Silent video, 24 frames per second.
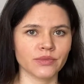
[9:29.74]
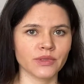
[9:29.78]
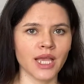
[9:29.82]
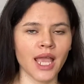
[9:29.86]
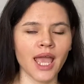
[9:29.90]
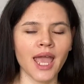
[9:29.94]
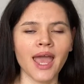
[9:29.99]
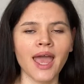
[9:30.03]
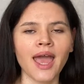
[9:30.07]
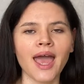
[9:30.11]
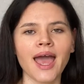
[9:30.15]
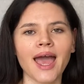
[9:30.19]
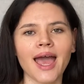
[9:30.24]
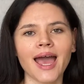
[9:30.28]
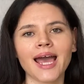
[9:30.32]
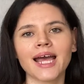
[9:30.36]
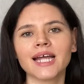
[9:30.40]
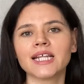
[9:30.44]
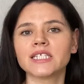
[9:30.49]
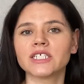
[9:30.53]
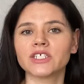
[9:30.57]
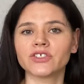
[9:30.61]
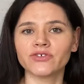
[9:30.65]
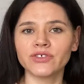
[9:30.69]
And
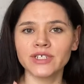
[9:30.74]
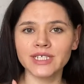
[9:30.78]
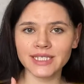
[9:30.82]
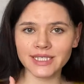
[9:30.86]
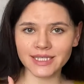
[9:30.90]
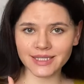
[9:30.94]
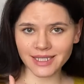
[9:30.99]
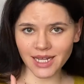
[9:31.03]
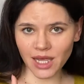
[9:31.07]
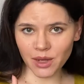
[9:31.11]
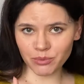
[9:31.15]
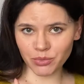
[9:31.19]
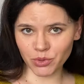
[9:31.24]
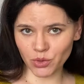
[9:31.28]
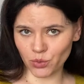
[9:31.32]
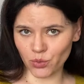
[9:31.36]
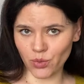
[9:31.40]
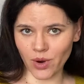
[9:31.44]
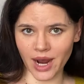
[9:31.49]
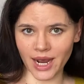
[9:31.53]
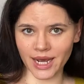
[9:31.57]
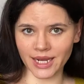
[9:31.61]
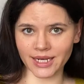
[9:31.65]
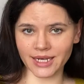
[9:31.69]
reason number
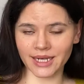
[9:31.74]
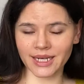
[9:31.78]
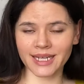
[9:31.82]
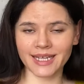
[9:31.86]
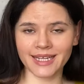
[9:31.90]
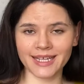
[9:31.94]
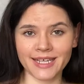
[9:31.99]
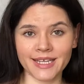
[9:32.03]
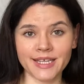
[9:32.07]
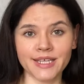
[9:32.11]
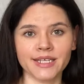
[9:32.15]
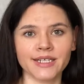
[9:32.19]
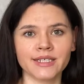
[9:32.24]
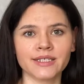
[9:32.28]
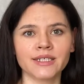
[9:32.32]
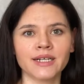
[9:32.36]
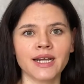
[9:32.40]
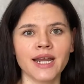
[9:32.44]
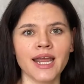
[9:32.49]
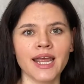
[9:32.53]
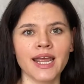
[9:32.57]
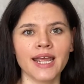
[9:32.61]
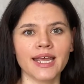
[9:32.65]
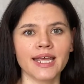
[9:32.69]
one here
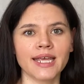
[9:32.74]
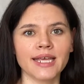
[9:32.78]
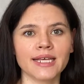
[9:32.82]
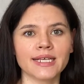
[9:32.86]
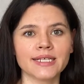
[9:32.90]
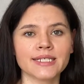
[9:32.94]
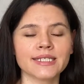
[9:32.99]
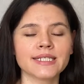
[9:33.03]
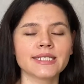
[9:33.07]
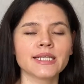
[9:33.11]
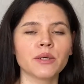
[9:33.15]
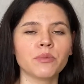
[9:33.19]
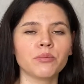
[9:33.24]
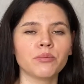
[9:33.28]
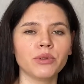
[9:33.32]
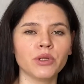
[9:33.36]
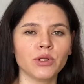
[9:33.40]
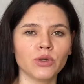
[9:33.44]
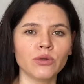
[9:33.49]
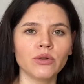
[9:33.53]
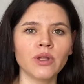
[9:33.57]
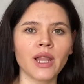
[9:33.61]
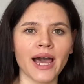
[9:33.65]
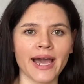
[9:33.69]
is blue
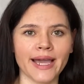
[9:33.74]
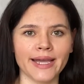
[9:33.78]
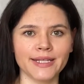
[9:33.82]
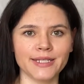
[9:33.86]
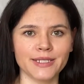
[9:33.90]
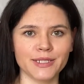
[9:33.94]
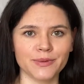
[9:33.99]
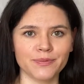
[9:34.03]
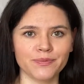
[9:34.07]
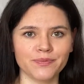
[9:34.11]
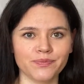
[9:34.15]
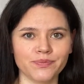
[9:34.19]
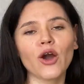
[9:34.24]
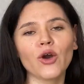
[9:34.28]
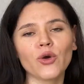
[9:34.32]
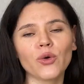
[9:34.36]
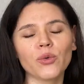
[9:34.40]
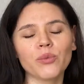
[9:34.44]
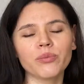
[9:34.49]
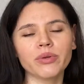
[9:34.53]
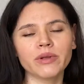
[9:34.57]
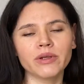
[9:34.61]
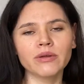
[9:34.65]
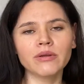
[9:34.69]
light.
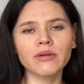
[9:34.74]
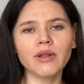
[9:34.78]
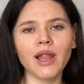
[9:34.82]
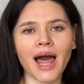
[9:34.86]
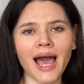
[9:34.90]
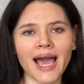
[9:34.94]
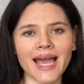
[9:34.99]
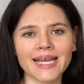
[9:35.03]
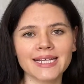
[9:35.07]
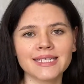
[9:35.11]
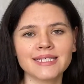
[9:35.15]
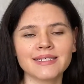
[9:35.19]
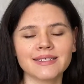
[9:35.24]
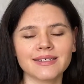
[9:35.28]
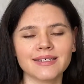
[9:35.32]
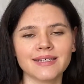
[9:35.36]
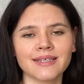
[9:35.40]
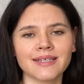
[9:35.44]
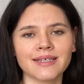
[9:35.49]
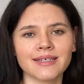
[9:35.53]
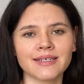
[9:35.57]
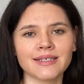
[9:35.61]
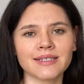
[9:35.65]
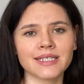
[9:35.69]
Now, blue
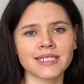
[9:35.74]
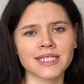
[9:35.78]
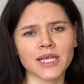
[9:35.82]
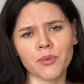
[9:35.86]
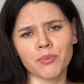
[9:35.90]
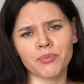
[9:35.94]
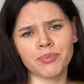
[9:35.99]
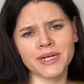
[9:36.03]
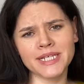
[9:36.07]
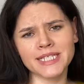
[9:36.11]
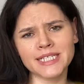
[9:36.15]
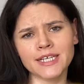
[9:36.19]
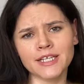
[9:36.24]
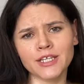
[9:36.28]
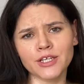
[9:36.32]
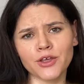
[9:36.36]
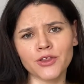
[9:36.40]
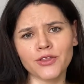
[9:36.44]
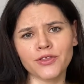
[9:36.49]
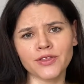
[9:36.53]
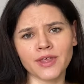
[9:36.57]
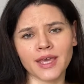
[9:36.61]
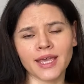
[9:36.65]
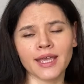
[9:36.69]
light is a
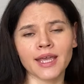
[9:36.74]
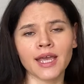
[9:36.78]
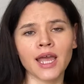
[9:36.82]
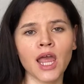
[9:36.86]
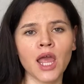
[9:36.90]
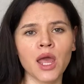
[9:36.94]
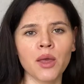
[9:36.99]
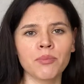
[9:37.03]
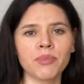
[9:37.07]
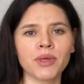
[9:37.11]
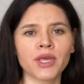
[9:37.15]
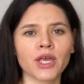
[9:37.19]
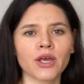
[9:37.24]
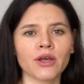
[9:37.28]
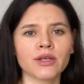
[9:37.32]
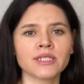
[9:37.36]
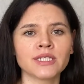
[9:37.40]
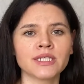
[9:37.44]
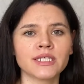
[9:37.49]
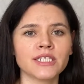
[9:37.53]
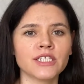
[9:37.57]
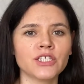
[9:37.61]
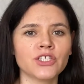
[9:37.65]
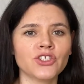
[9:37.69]
pretty new thing
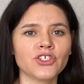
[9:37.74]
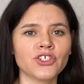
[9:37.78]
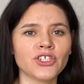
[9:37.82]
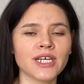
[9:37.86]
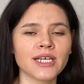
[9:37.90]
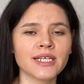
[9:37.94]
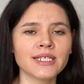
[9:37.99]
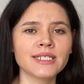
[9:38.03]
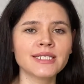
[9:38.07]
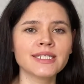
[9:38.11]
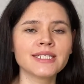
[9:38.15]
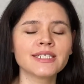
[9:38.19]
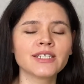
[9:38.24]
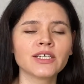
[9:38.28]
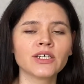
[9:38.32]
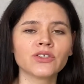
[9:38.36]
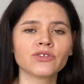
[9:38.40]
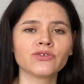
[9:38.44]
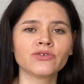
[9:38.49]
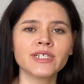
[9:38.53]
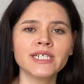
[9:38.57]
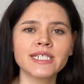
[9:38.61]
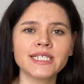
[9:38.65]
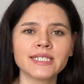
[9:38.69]
because it's
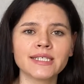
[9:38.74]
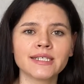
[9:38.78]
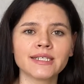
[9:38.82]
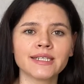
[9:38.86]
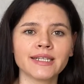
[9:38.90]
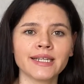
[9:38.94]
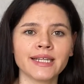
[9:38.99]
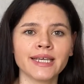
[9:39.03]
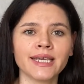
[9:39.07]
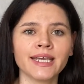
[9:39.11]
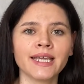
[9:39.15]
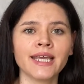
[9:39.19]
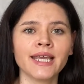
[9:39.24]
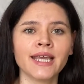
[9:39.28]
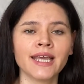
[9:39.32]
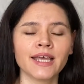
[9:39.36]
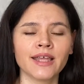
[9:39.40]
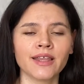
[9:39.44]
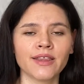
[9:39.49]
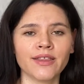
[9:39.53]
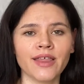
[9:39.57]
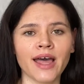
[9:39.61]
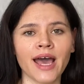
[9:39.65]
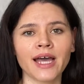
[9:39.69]
just
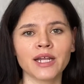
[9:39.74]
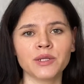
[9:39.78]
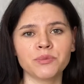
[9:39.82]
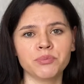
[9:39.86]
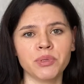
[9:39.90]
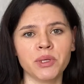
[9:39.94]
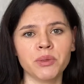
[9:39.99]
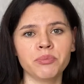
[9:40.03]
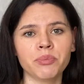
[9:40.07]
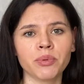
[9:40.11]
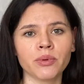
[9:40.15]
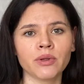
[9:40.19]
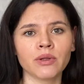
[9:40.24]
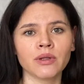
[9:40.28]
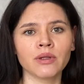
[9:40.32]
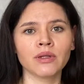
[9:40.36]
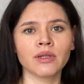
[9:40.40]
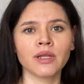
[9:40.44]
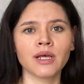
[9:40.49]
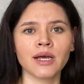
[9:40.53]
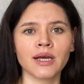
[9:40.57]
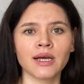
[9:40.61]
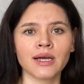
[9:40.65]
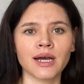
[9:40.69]
recently that
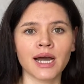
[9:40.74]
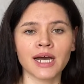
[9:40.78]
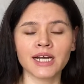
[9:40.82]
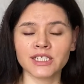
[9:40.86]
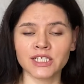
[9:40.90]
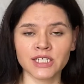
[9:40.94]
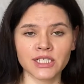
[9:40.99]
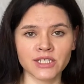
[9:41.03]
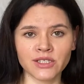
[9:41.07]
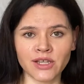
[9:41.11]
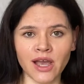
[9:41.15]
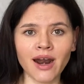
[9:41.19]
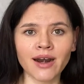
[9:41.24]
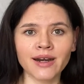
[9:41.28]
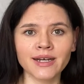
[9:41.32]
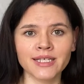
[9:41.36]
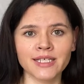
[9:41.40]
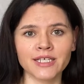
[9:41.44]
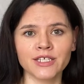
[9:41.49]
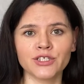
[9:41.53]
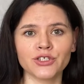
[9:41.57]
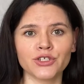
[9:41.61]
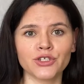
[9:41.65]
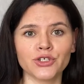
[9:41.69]
people are
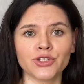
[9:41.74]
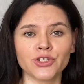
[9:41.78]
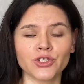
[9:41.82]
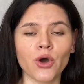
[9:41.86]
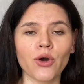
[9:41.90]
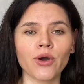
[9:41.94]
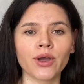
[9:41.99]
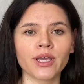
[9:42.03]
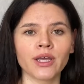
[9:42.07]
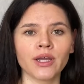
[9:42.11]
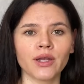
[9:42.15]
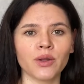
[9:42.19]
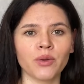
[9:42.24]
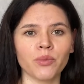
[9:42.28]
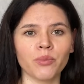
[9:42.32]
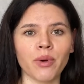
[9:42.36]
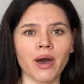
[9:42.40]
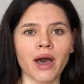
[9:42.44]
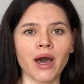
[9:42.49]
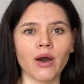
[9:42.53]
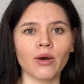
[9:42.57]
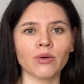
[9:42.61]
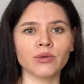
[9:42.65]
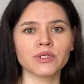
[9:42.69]
starting to
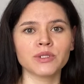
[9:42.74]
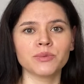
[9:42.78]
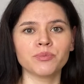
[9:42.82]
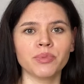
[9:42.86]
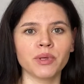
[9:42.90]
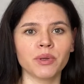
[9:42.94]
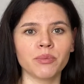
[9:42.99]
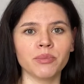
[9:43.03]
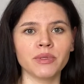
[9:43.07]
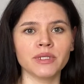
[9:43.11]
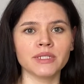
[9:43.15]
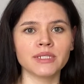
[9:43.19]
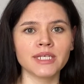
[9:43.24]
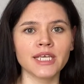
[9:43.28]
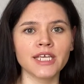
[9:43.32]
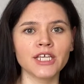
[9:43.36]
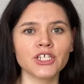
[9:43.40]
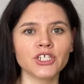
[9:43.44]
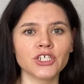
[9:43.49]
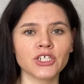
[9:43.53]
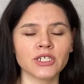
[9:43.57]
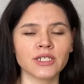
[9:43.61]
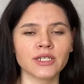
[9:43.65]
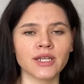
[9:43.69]
talking about
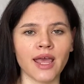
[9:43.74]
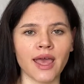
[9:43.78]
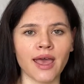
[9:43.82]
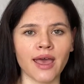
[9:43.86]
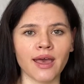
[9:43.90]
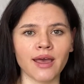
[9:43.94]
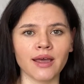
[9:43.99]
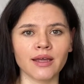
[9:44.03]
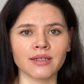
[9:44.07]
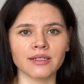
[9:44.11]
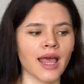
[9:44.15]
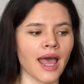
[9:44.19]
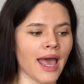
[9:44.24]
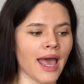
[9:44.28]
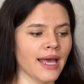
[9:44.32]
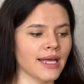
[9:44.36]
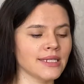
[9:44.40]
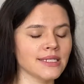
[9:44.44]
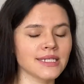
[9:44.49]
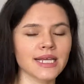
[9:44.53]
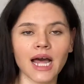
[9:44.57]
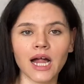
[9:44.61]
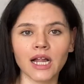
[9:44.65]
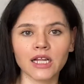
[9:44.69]
pigmentation
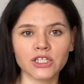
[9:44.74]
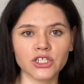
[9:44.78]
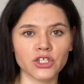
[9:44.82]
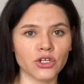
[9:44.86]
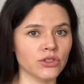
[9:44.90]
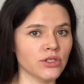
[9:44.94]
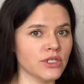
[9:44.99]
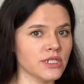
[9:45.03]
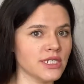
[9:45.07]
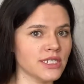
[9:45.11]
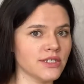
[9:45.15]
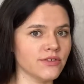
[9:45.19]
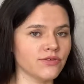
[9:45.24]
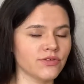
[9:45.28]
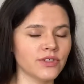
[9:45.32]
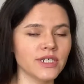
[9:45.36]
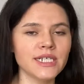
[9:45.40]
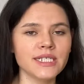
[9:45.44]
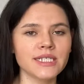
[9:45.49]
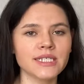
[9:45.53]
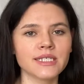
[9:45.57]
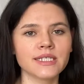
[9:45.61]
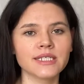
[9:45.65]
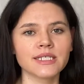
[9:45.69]
and
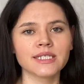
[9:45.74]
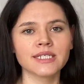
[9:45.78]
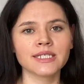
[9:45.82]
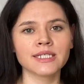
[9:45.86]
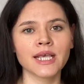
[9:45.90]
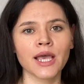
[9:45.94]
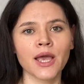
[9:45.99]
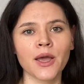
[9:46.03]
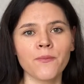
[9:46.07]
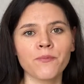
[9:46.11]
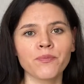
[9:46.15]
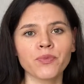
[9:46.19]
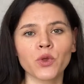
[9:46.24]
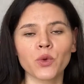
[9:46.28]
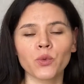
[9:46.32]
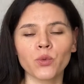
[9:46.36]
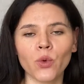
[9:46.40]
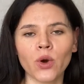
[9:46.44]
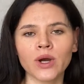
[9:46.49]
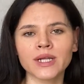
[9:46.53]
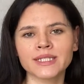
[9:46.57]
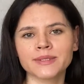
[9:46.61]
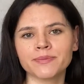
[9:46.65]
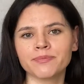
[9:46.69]
alternative reasons,
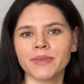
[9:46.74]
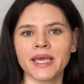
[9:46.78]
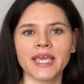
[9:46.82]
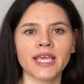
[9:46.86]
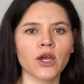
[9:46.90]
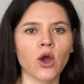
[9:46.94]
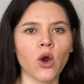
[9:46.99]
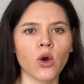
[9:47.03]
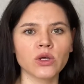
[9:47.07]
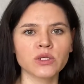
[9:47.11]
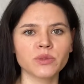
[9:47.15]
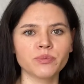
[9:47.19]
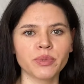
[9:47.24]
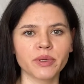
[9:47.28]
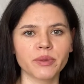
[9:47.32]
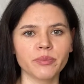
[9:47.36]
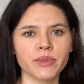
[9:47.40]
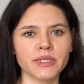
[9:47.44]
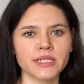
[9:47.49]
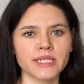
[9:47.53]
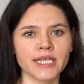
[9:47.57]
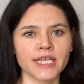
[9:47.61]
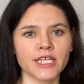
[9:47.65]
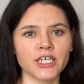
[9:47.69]
what may cause
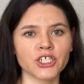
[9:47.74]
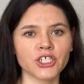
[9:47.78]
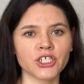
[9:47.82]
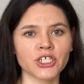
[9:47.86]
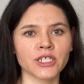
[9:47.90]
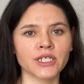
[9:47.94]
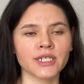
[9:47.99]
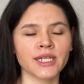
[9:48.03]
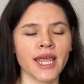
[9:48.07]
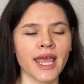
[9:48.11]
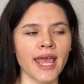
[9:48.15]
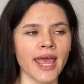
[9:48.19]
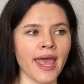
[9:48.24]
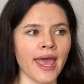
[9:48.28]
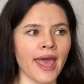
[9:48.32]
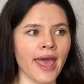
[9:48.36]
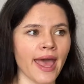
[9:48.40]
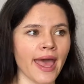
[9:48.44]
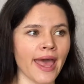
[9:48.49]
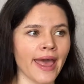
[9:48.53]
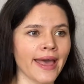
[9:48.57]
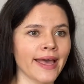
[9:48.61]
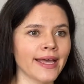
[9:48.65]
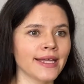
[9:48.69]
pigmentation.
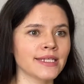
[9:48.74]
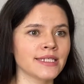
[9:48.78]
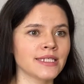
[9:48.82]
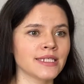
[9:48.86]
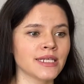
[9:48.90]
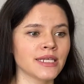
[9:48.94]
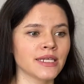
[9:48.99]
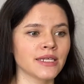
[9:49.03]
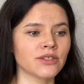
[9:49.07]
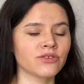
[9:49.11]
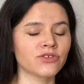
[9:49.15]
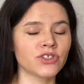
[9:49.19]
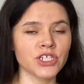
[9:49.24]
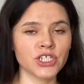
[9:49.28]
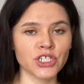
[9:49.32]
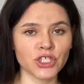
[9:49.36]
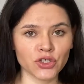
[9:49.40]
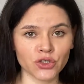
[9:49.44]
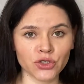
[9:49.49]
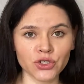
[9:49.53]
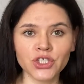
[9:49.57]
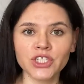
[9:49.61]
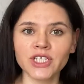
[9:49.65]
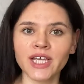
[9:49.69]
And
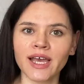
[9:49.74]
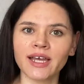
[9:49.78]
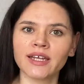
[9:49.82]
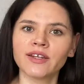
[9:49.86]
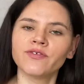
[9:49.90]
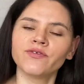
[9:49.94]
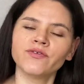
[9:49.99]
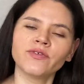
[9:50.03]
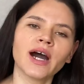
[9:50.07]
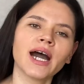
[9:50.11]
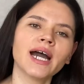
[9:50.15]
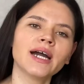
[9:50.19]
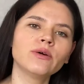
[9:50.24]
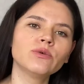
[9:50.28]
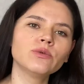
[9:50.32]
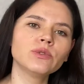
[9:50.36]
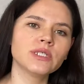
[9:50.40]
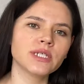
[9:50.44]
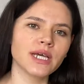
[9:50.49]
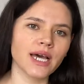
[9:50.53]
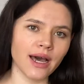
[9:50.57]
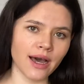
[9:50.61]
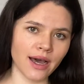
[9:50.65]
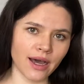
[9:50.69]
research had
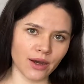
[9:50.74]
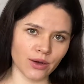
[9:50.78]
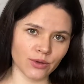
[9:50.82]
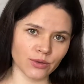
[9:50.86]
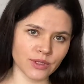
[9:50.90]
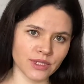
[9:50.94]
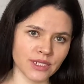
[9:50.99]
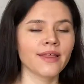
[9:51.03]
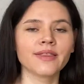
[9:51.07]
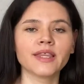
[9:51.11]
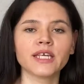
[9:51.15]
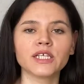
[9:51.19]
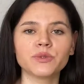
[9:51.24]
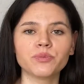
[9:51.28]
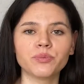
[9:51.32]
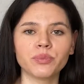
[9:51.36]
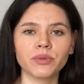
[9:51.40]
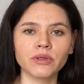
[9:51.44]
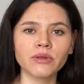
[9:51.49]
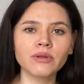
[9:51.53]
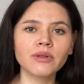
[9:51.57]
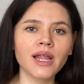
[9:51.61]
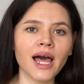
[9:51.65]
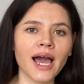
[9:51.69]
found out
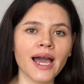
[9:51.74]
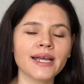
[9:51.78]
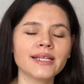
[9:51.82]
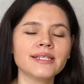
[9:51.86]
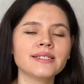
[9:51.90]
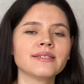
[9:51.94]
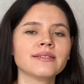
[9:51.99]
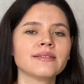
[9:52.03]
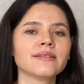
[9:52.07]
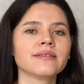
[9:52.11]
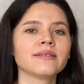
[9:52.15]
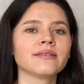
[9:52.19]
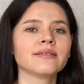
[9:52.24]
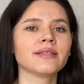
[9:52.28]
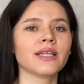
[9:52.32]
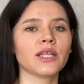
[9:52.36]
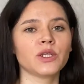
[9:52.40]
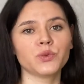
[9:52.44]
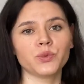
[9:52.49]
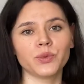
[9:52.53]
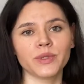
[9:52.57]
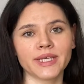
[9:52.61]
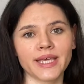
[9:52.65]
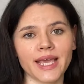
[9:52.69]
that blue light
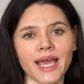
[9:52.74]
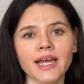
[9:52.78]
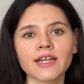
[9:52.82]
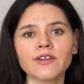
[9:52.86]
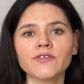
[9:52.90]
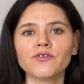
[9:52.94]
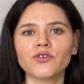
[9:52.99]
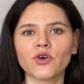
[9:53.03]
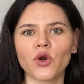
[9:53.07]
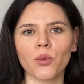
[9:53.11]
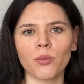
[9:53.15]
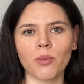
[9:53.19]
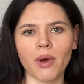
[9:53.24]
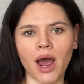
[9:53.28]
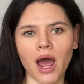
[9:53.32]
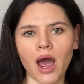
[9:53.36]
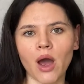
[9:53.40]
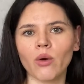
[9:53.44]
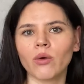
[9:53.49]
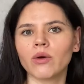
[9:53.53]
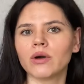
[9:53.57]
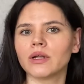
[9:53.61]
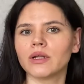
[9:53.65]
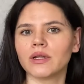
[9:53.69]
that we get
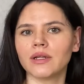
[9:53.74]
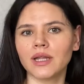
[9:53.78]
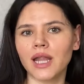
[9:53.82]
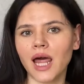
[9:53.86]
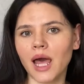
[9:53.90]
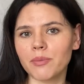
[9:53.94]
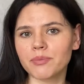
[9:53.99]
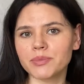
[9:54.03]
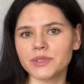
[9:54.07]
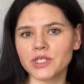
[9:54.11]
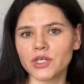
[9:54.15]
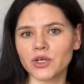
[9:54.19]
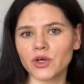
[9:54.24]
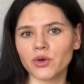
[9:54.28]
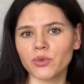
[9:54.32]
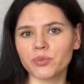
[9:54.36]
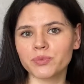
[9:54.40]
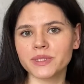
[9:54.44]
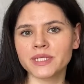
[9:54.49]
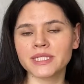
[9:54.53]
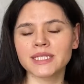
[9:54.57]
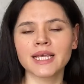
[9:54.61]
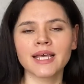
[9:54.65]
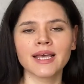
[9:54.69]
from our
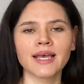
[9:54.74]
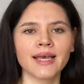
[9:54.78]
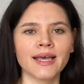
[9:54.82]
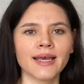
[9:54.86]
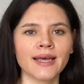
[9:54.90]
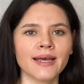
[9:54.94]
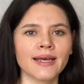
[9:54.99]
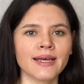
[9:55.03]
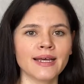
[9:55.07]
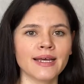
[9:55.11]
laptops,